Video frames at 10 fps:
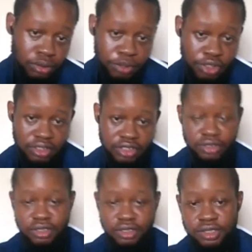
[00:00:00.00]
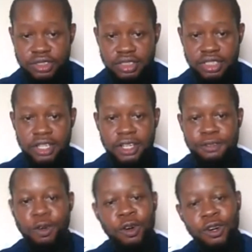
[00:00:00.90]
because it's not just
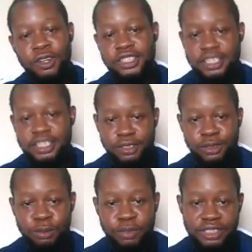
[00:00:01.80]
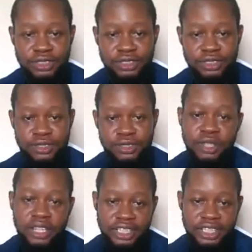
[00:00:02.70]
for developers who
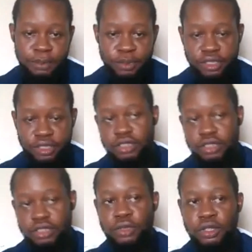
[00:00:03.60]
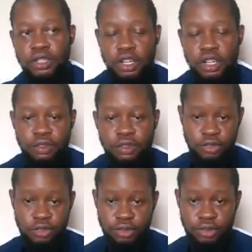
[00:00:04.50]
are experienced, but for those
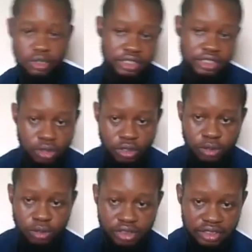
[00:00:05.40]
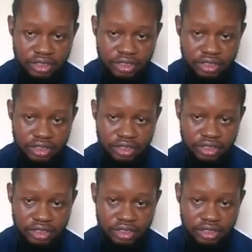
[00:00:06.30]
of us who are still coming in and learning
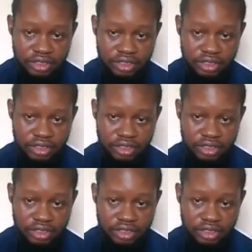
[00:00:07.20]
about tech,